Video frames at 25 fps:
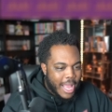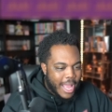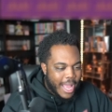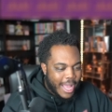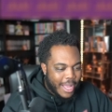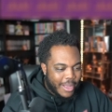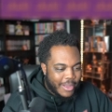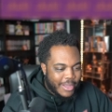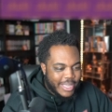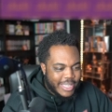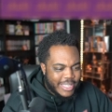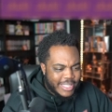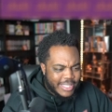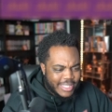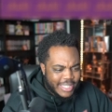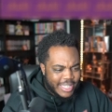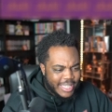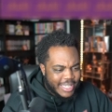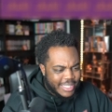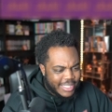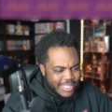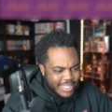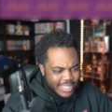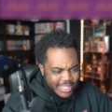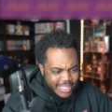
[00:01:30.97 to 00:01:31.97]
now he
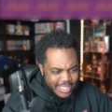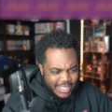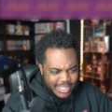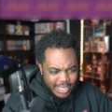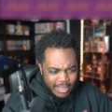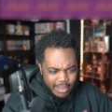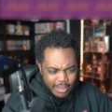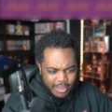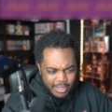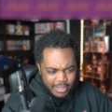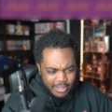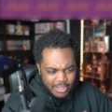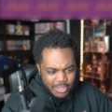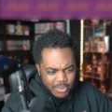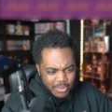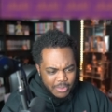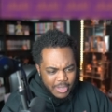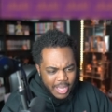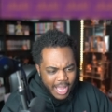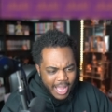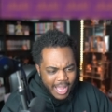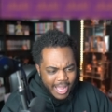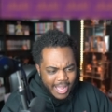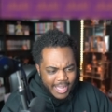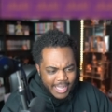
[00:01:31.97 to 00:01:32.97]
sees the two
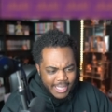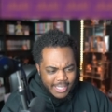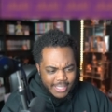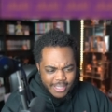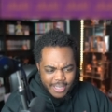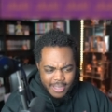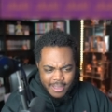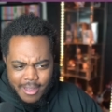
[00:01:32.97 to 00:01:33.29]
guys.